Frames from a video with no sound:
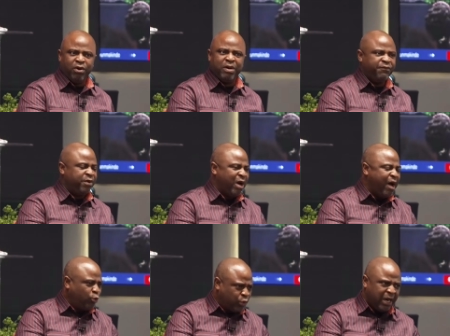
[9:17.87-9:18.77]
pornography
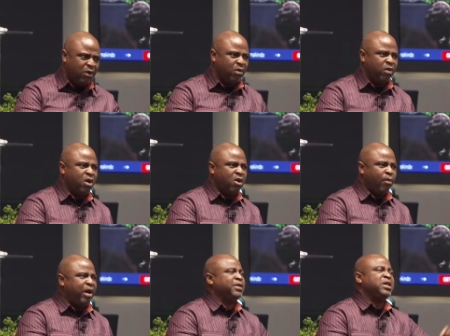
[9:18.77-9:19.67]
outrightly
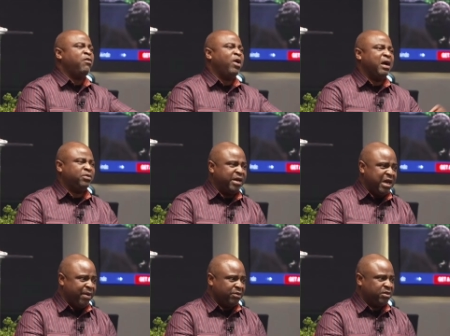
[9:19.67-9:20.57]
wrong. But that's not what I'm
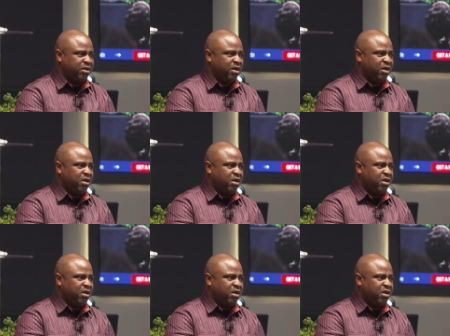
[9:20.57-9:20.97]
talking about.